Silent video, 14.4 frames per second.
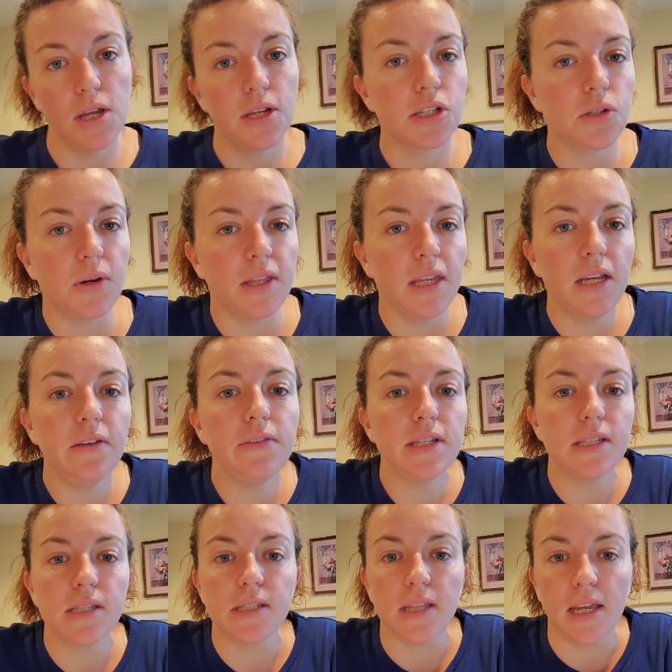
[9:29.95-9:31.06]
So I think of
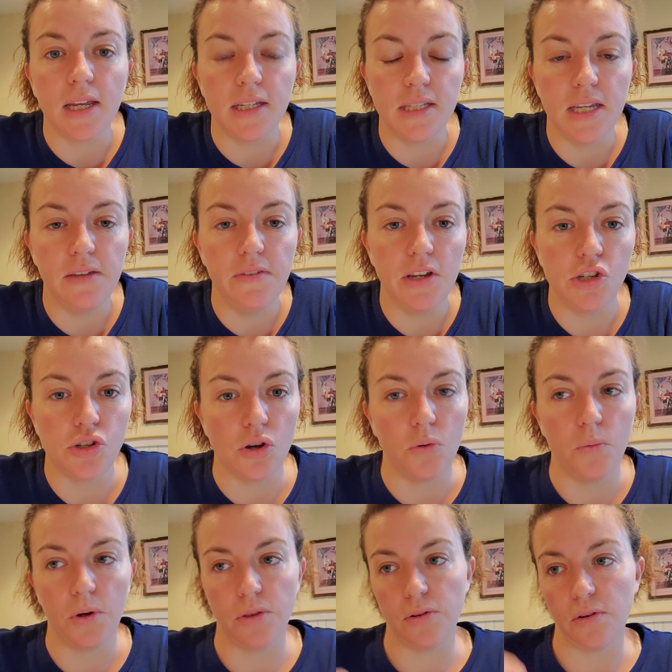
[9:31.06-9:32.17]
this as like a TV show
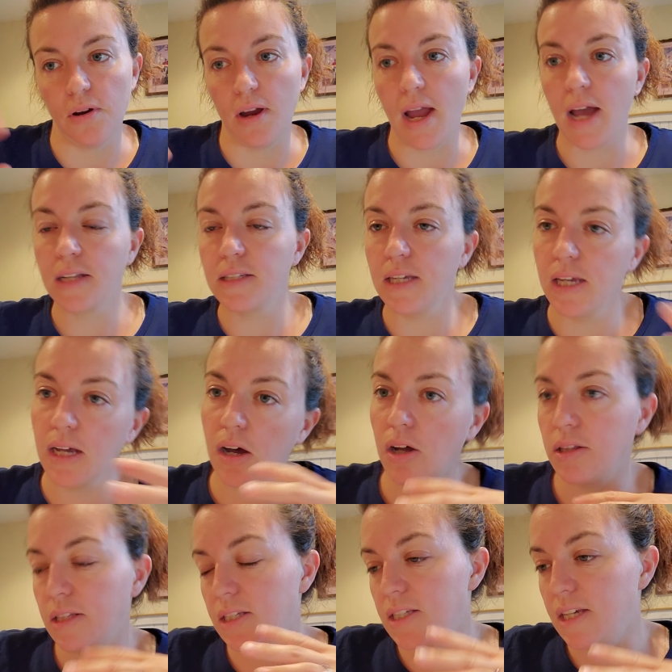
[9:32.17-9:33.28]
where they're acting
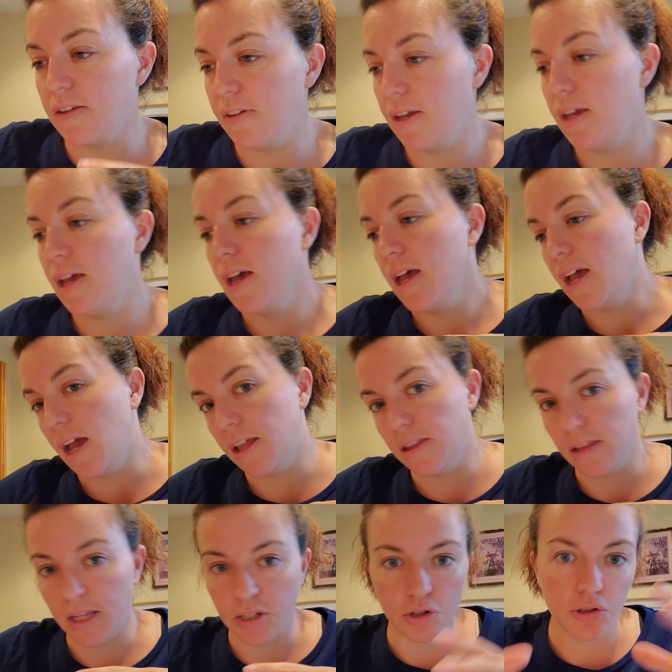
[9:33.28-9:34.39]
on the TV and then
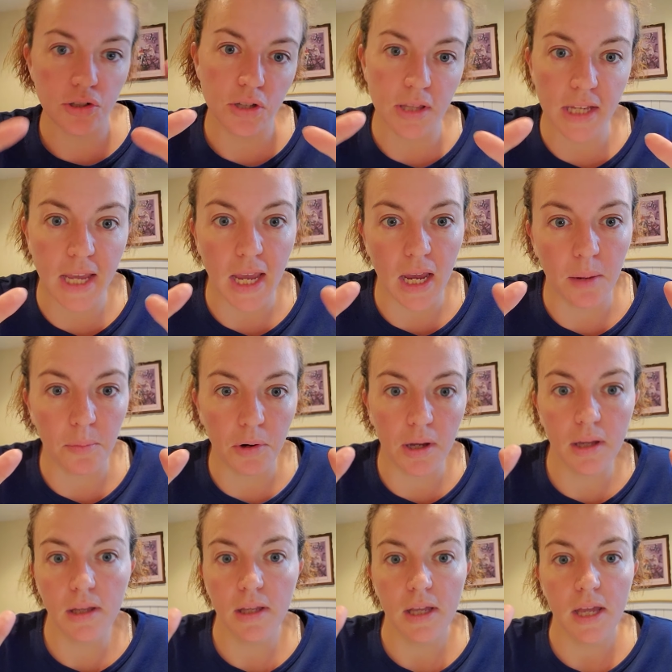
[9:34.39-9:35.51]
they turn to the
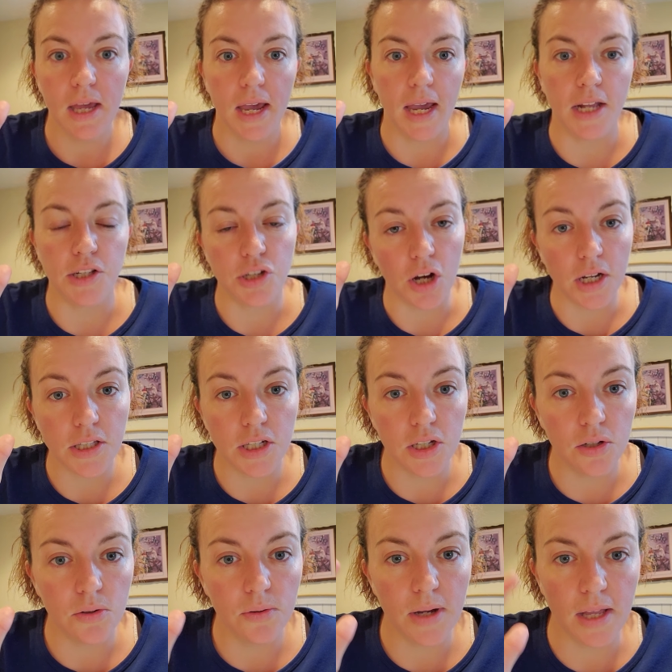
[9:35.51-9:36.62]
camera and talk to
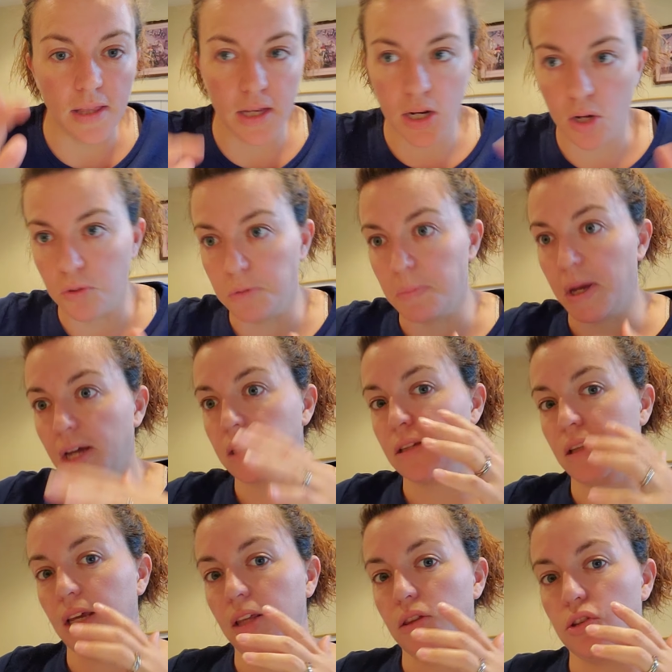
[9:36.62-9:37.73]
you, and then it goes back to
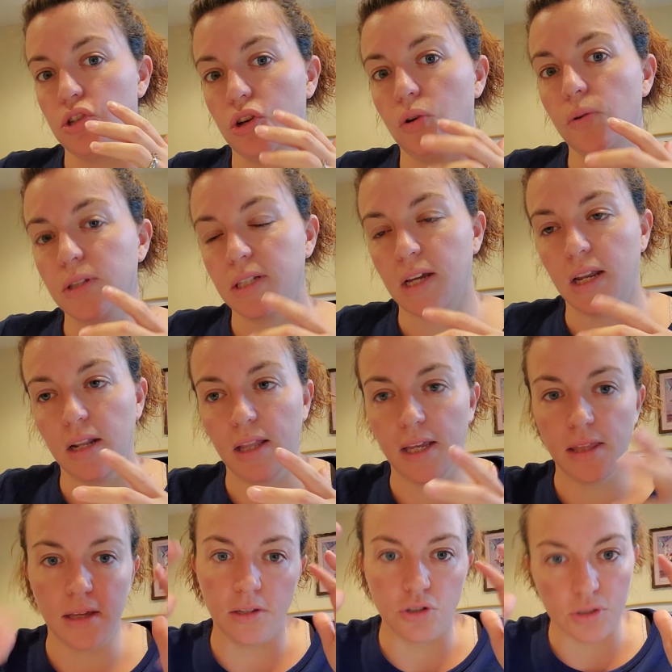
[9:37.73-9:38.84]
like the show. It's kind of like
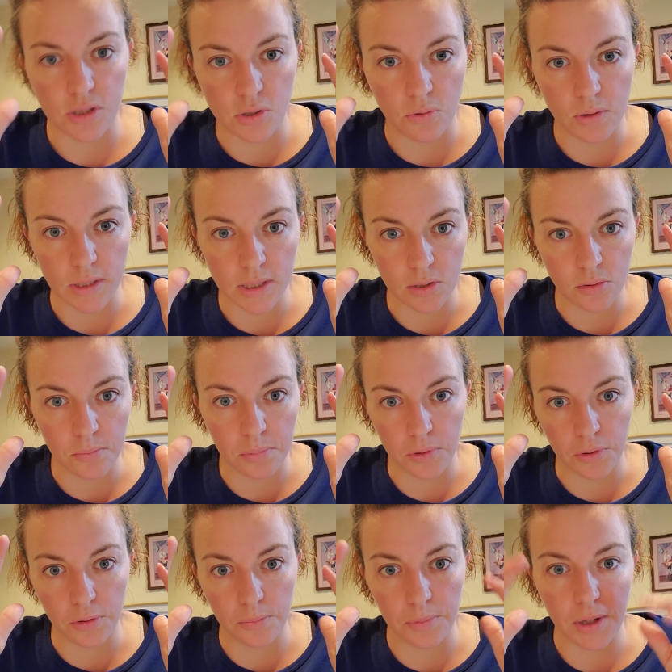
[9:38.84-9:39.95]
they just do this little
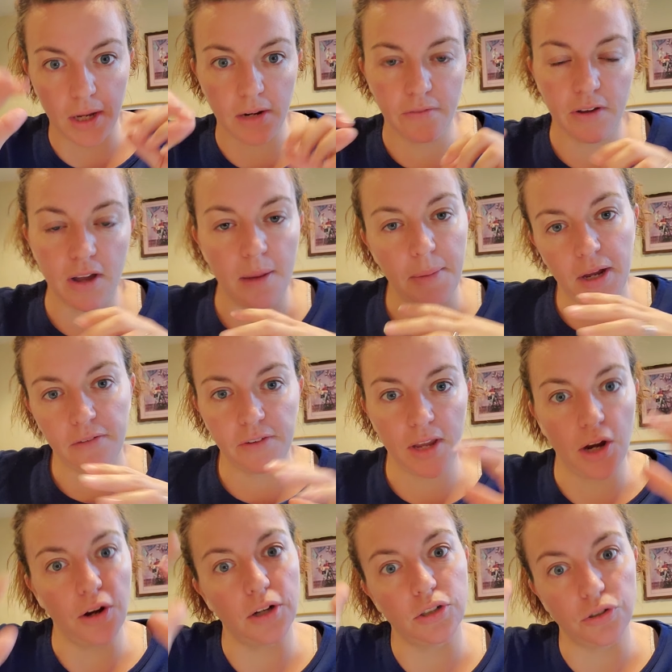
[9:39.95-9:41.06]
blurb, kind of come out of
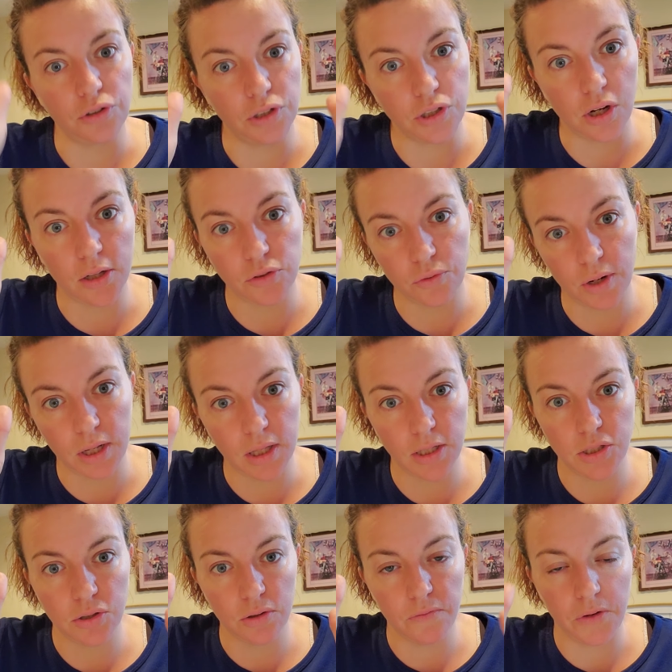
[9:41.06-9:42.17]
character and talk directly
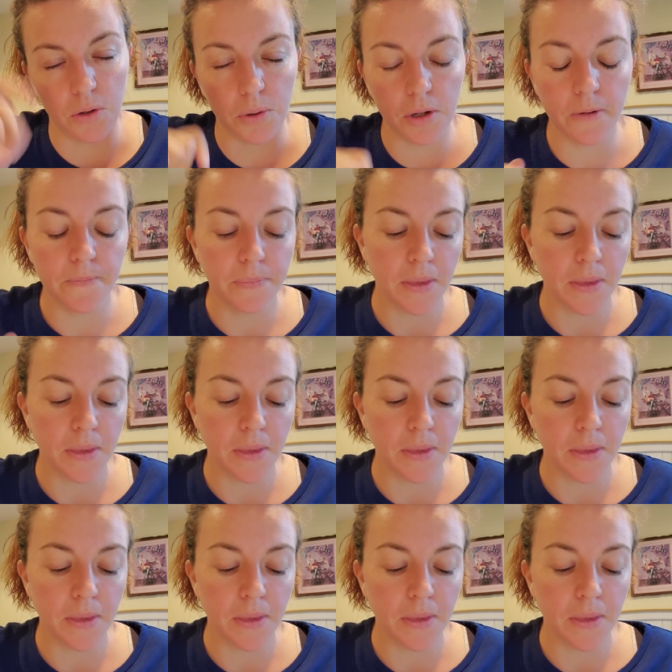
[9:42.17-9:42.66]
to the viewer.